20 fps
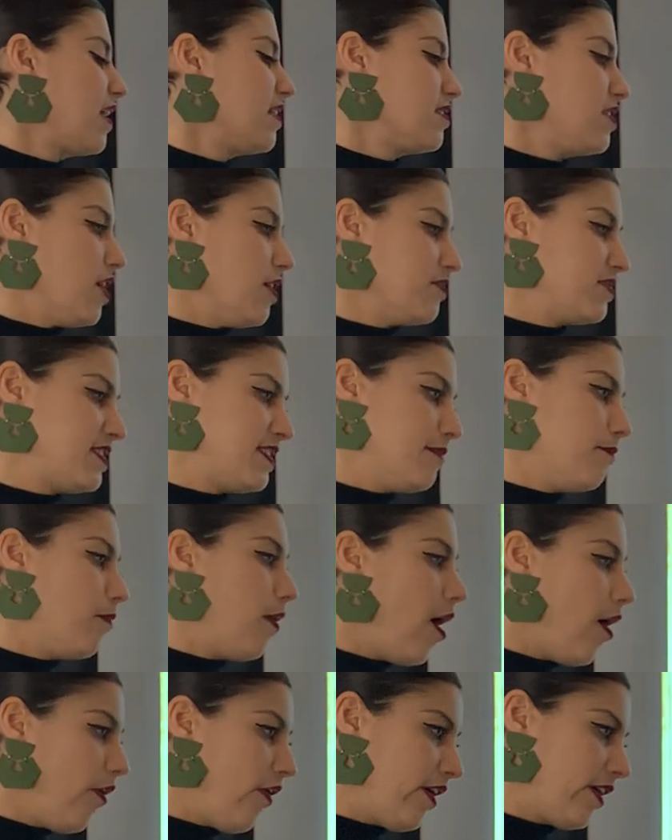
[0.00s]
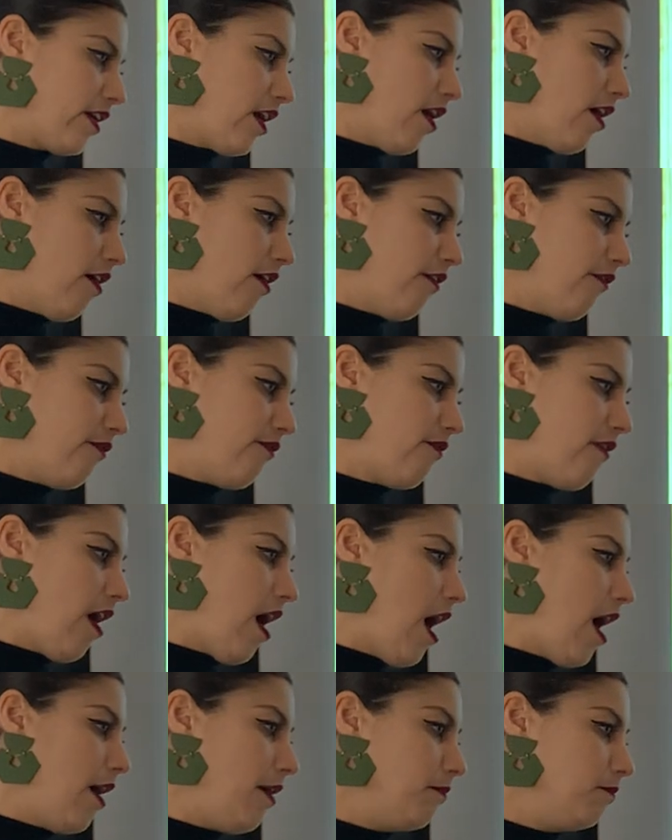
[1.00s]
you know, symbolic of,
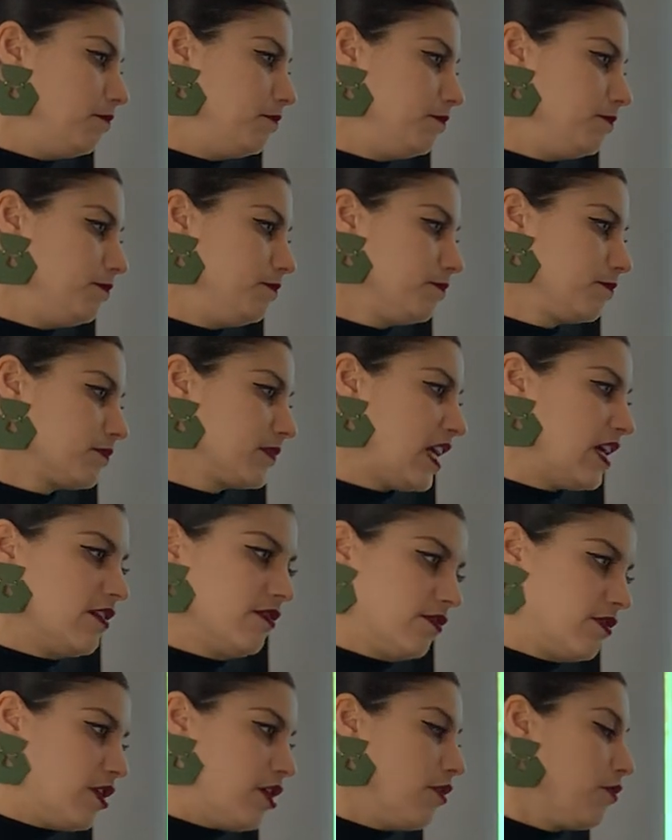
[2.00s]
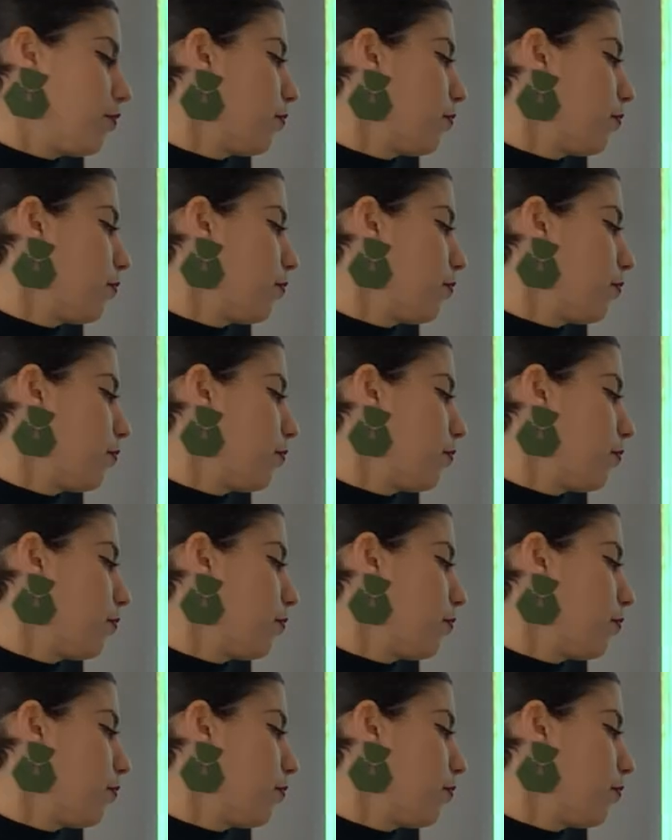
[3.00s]
um, you know,